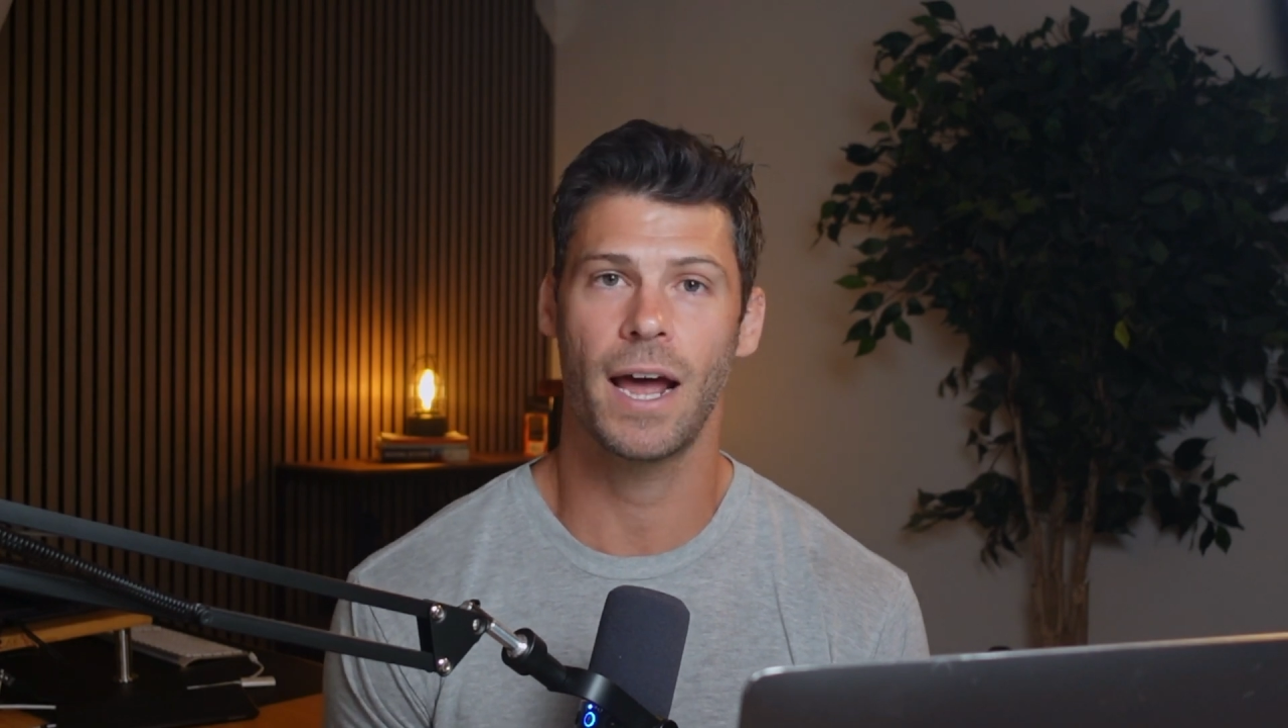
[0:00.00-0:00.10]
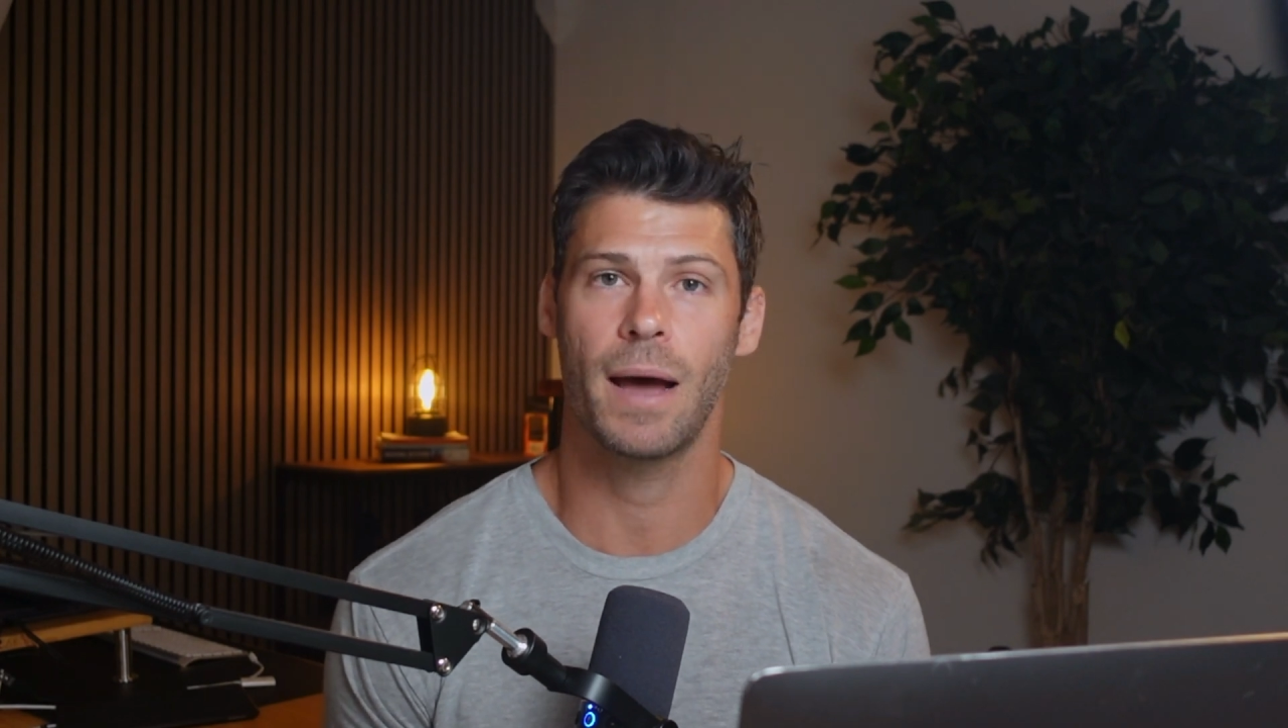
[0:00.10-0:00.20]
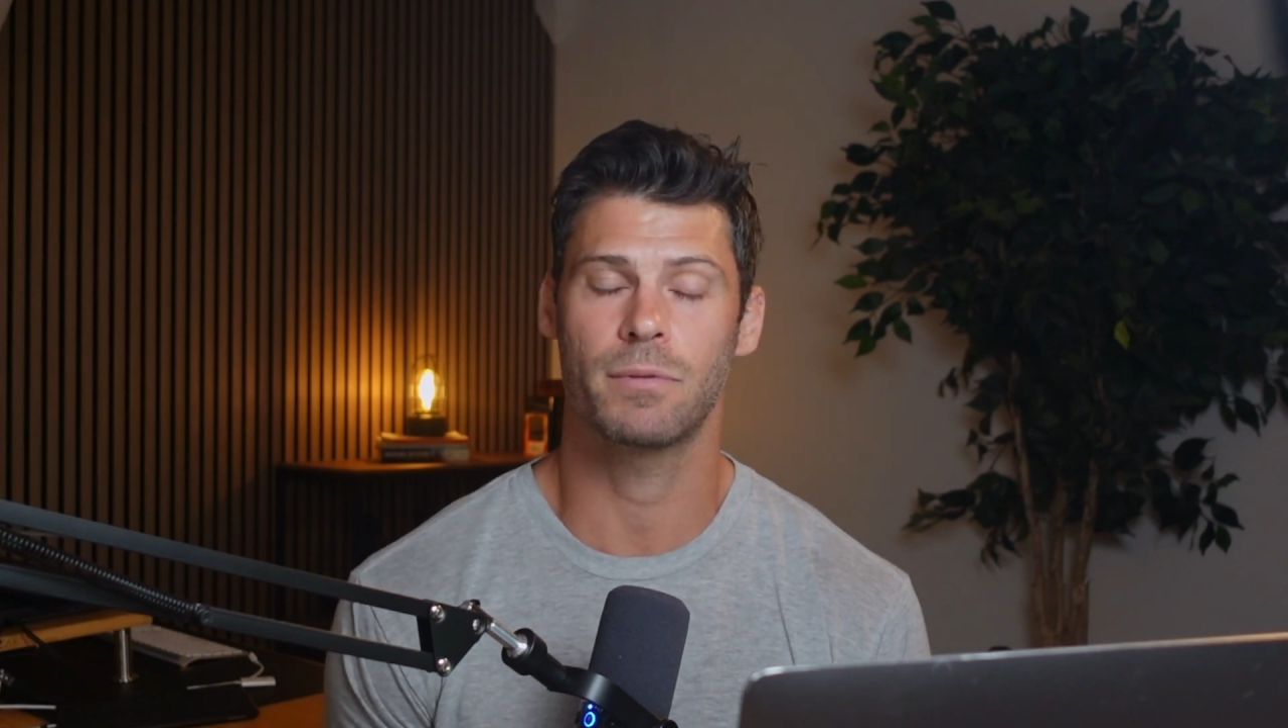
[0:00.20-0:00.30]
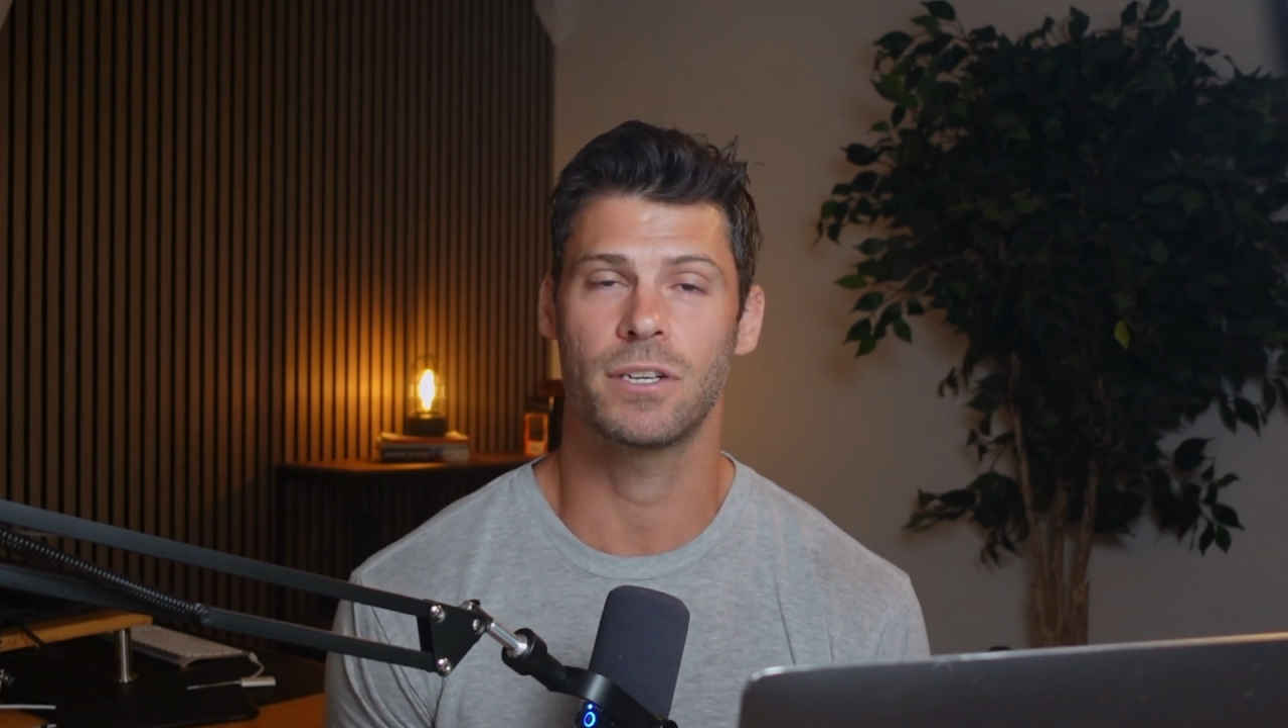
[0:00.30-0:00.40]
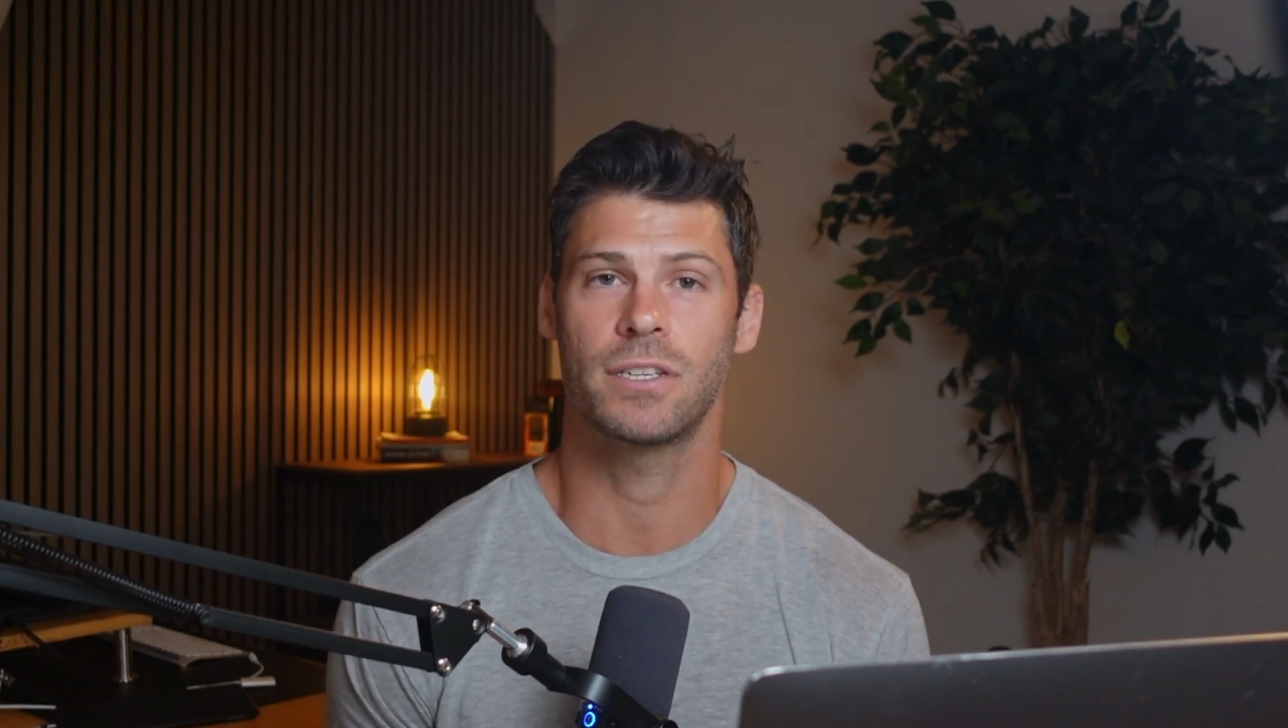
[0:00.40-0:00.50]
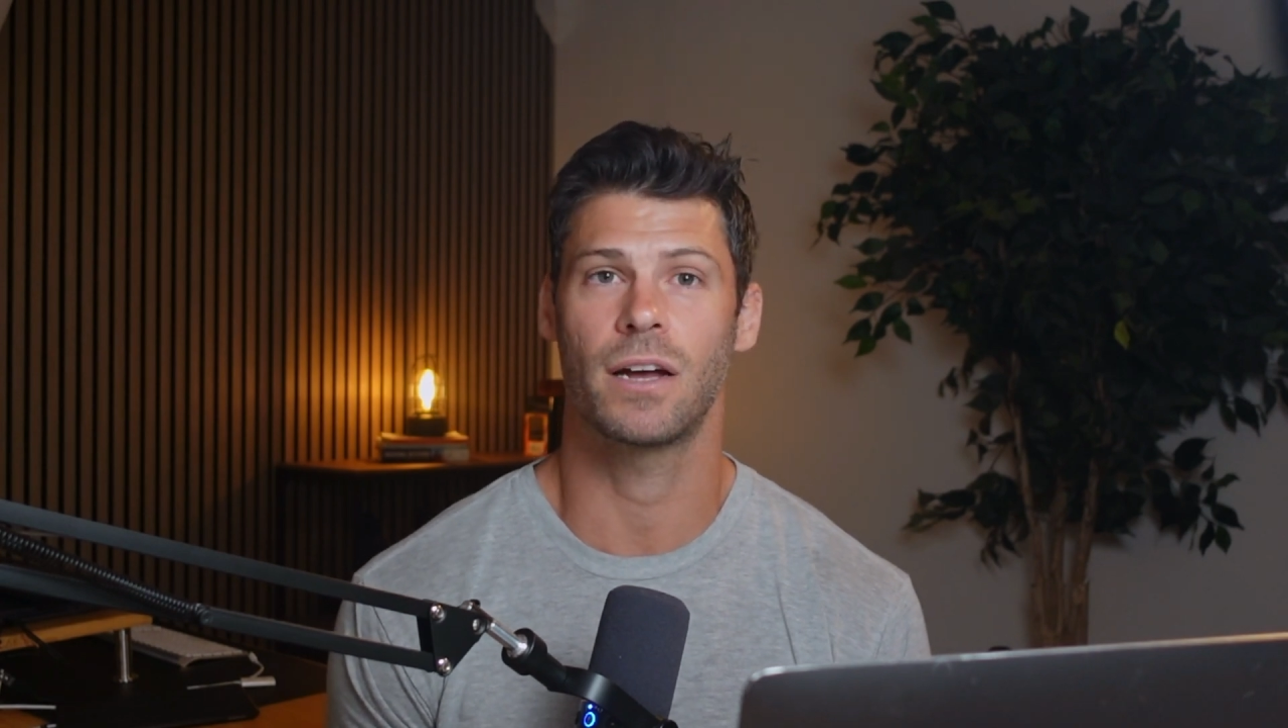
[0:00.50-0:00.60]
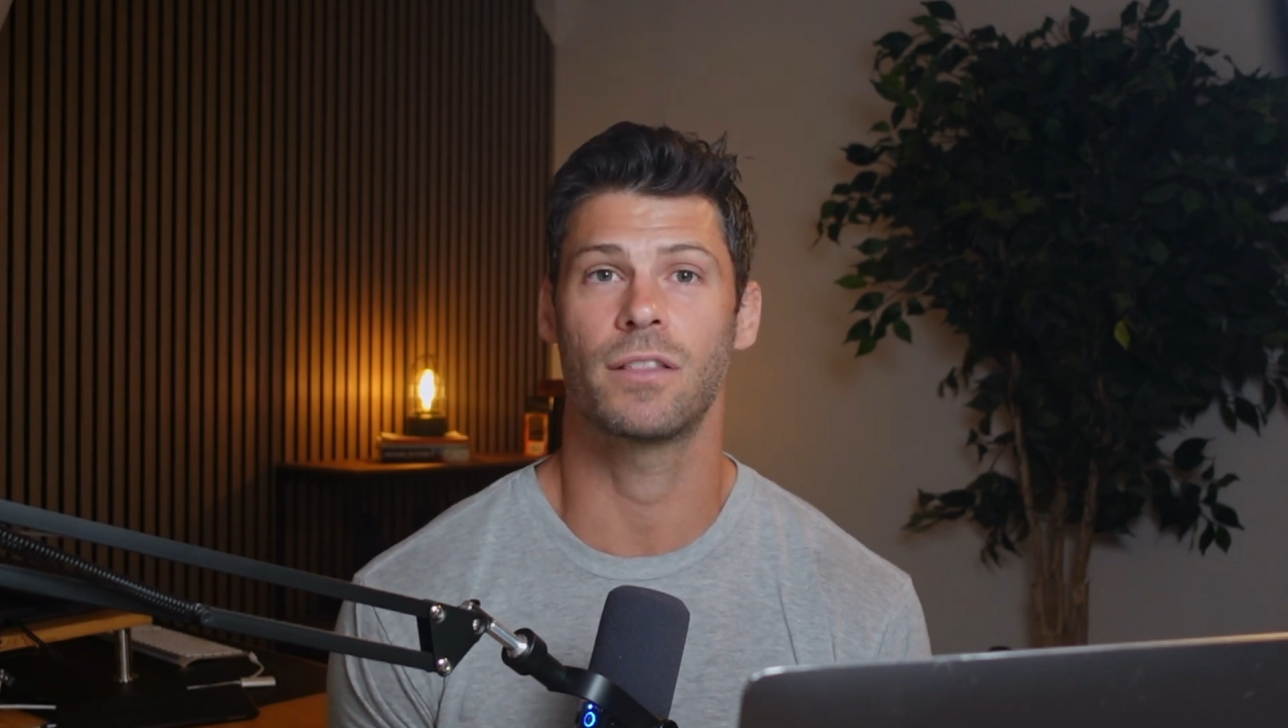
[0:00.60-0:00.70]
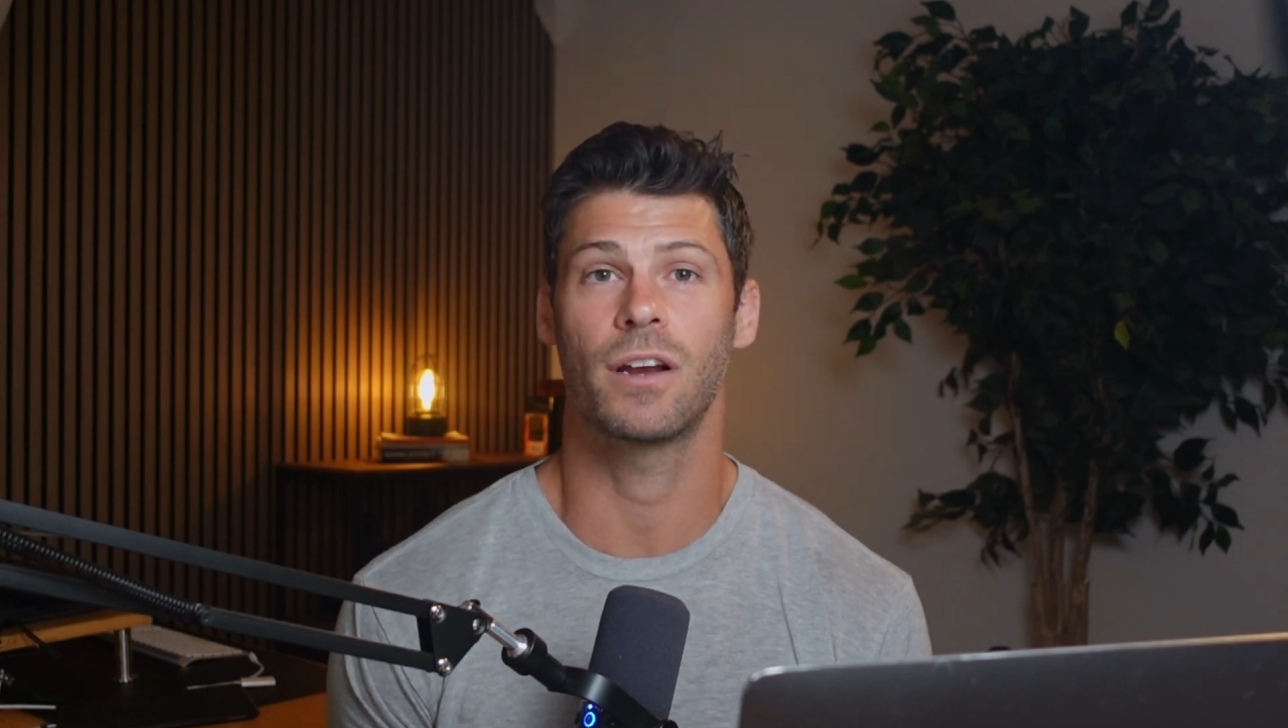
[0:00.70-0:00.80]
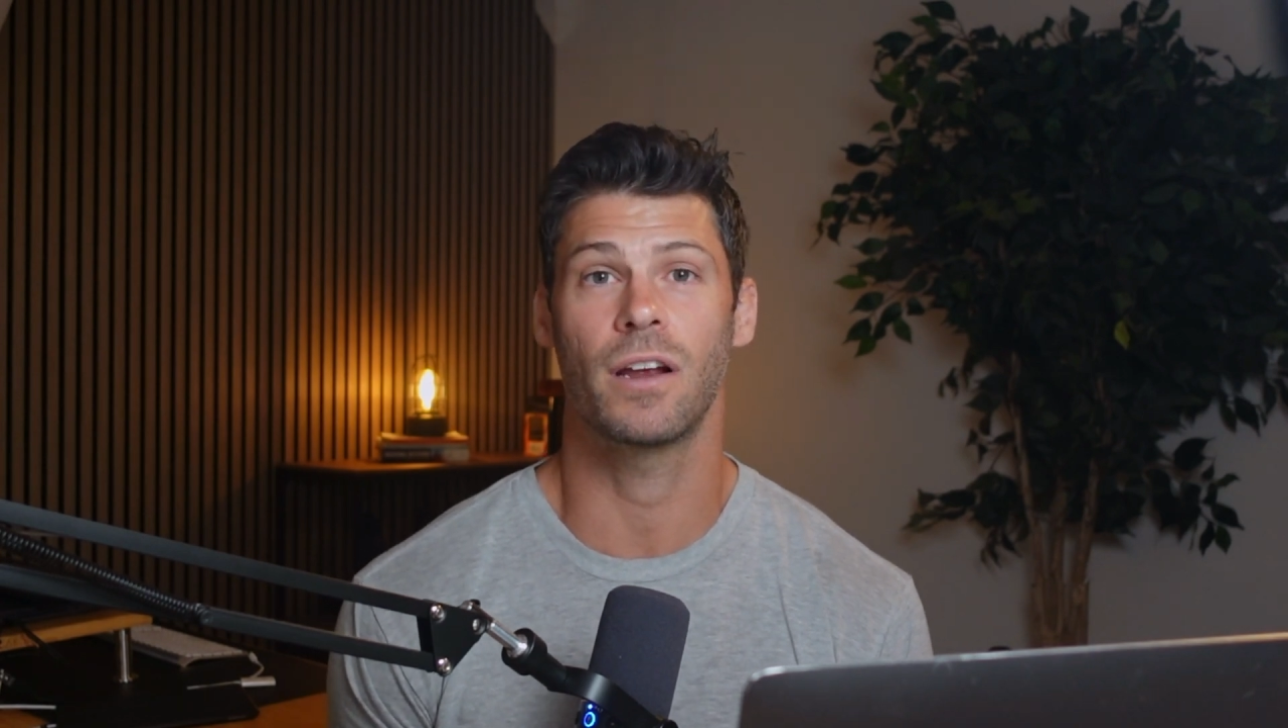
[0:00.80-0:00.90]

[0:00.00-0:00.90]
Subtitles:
options out there.